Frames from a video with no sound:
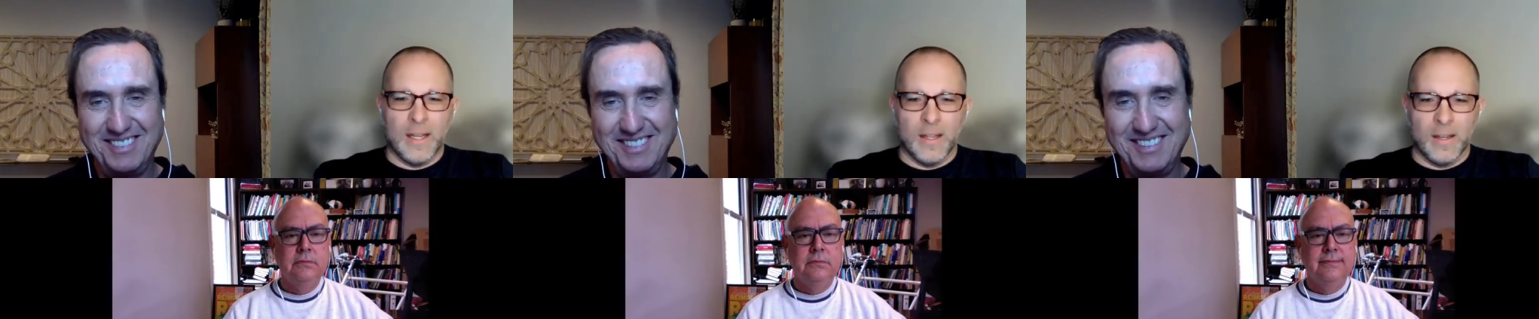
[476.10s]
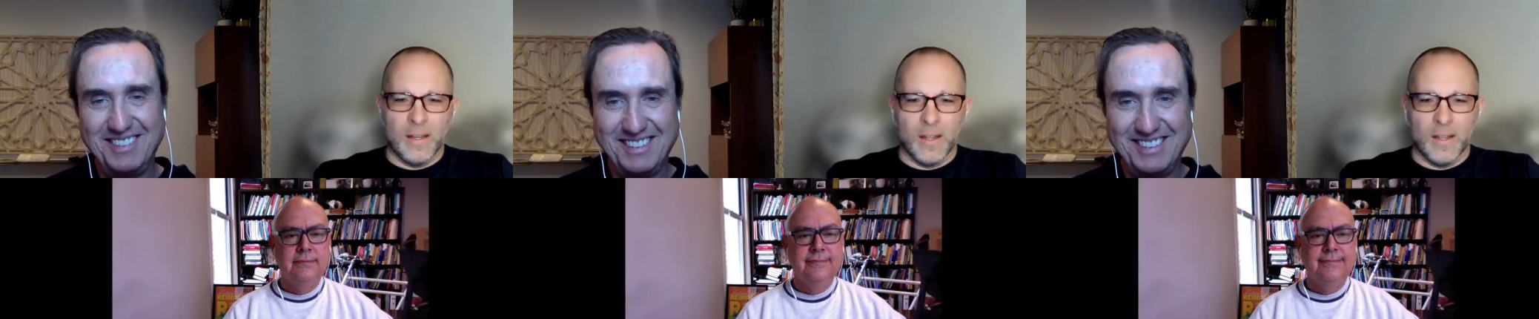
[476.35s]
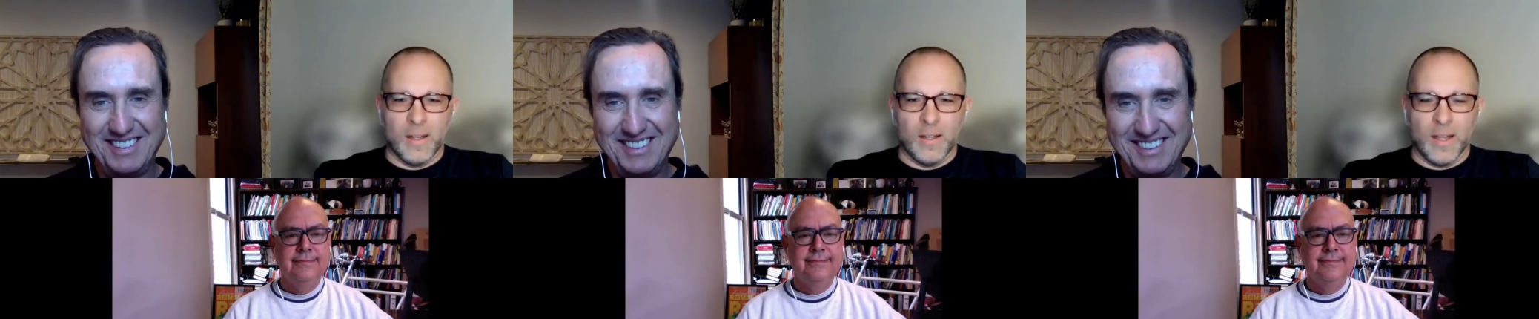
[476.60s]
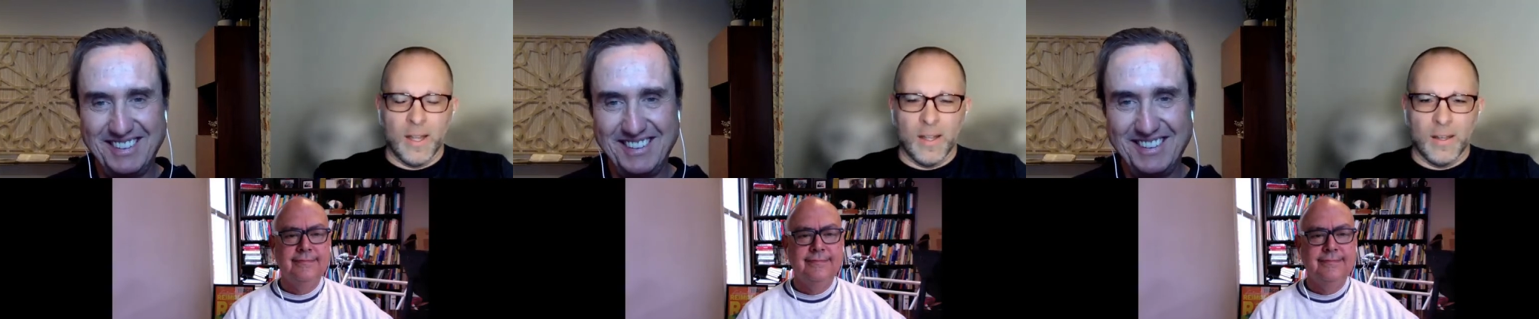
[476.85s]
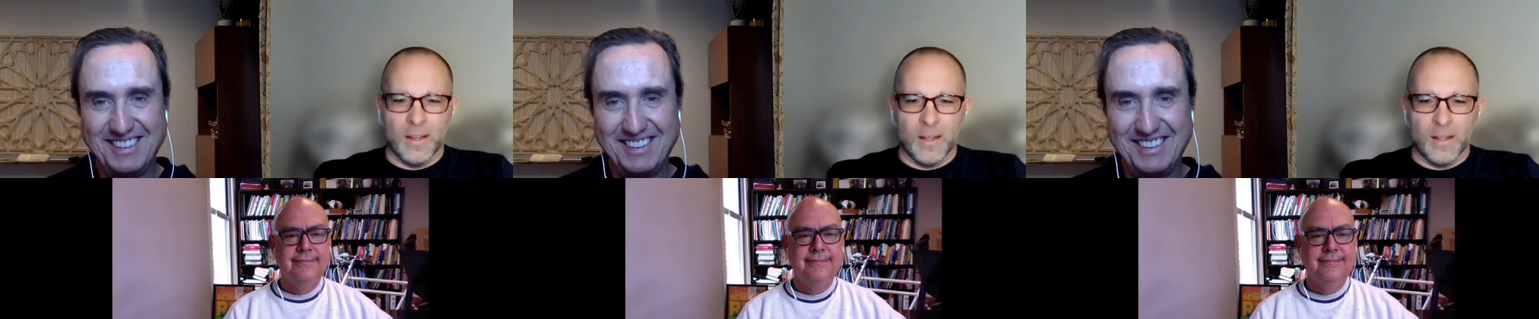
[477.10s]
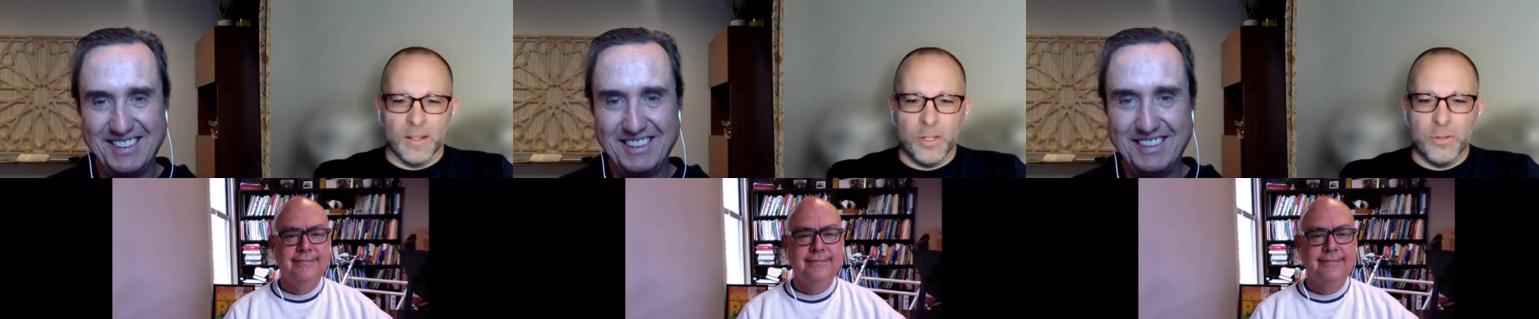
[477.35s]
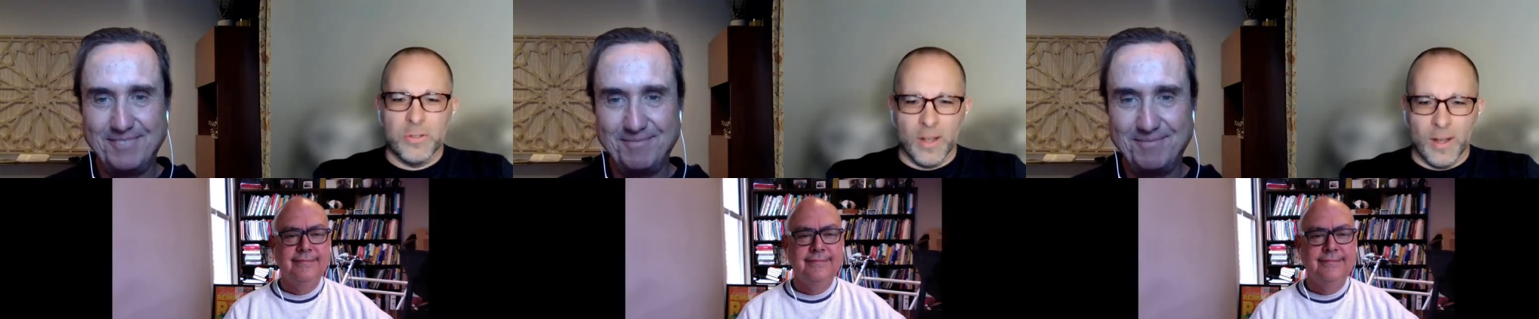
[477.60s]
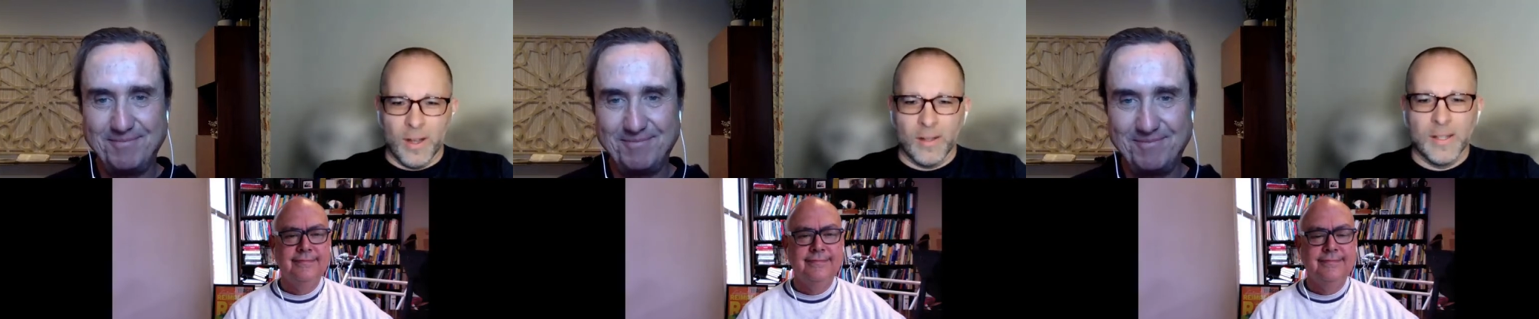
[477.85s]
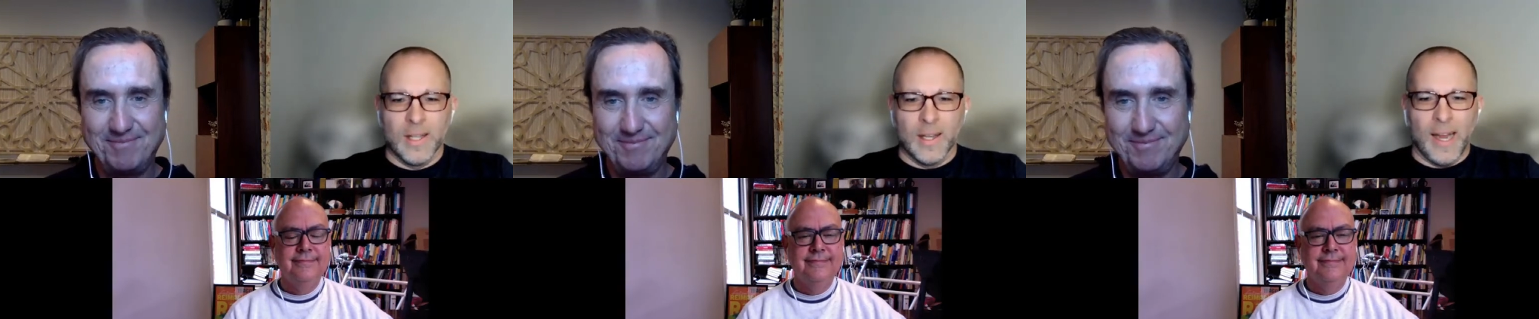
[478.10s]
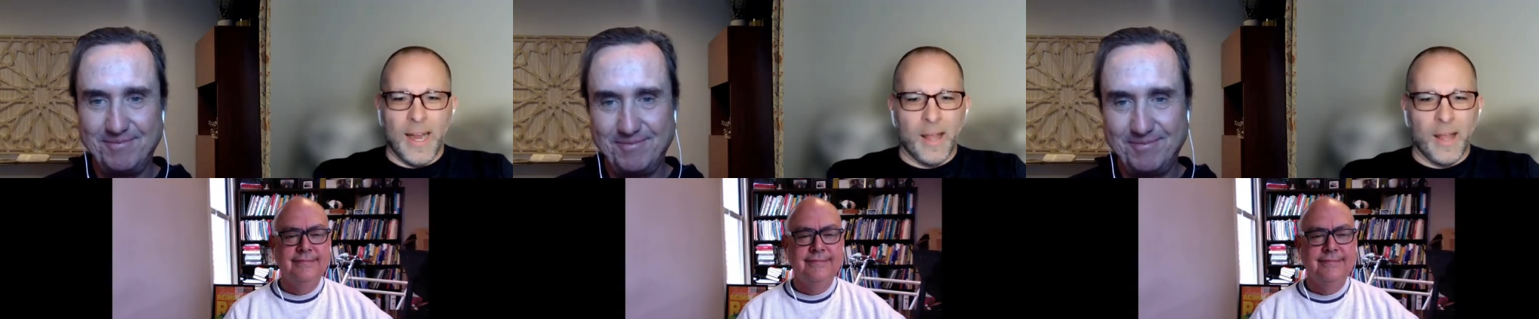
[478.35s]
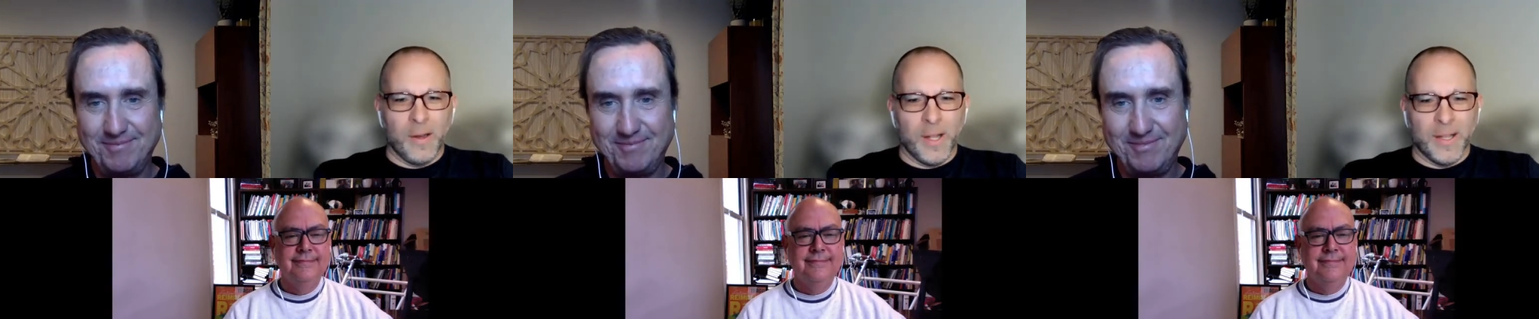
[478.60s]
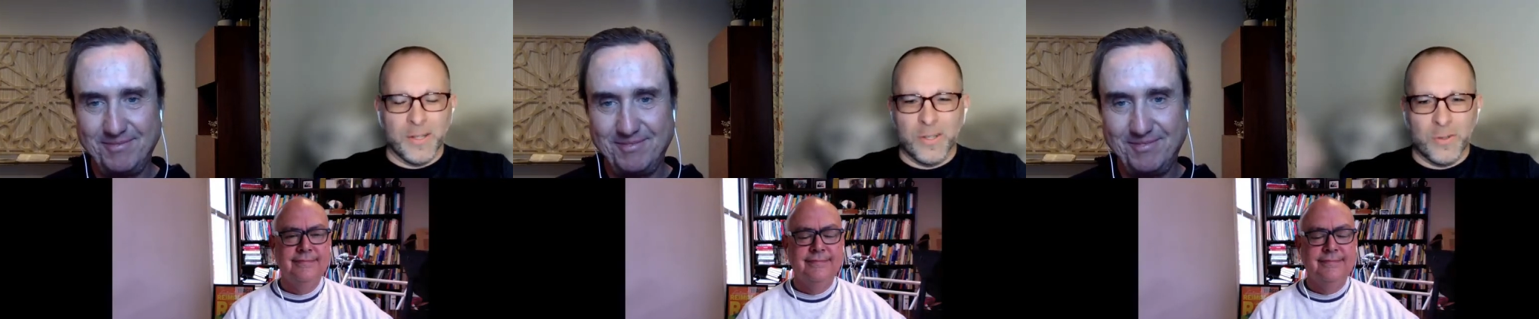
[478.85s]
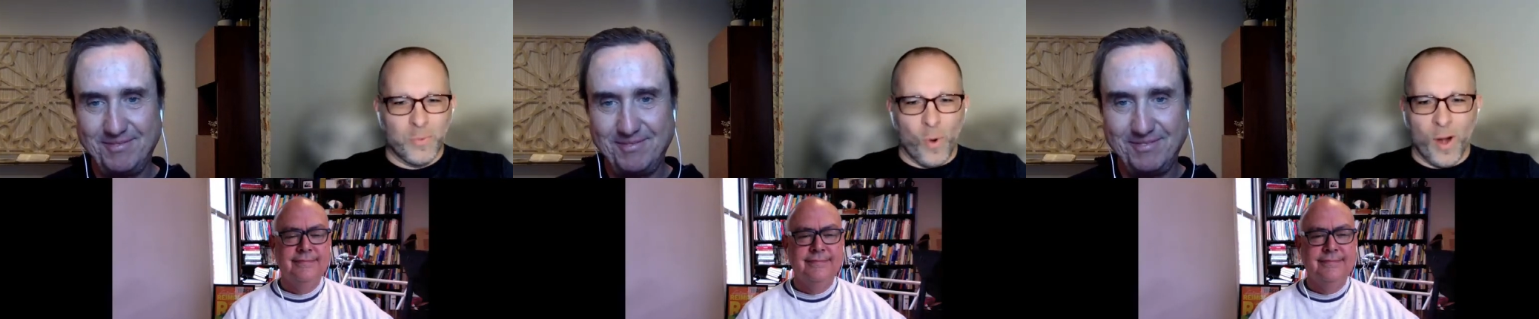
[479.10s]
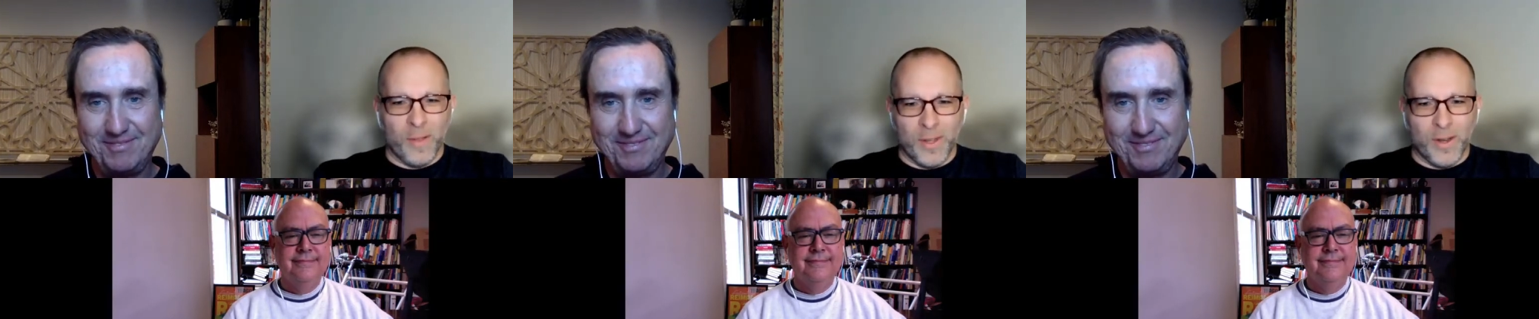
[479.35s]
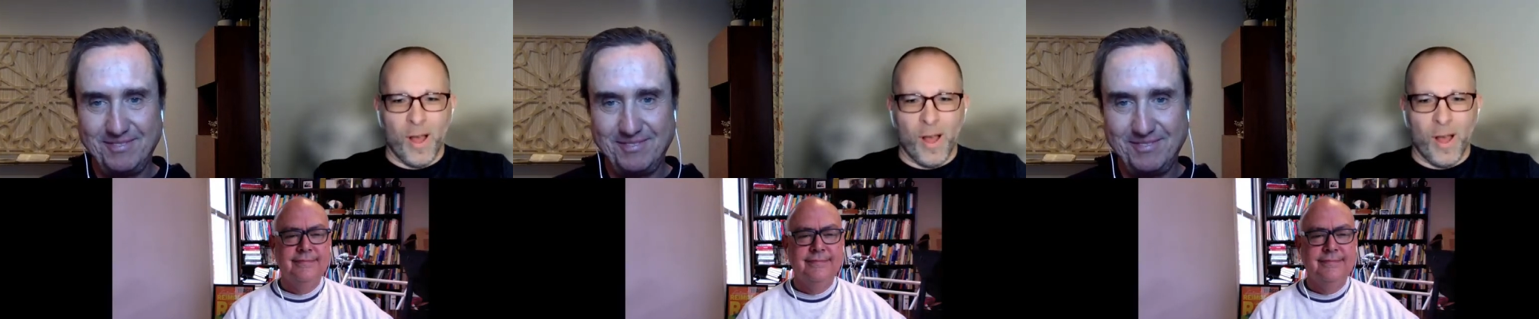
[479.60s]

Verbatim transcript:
Speaker 1: in in uh, Utah, and this is one of the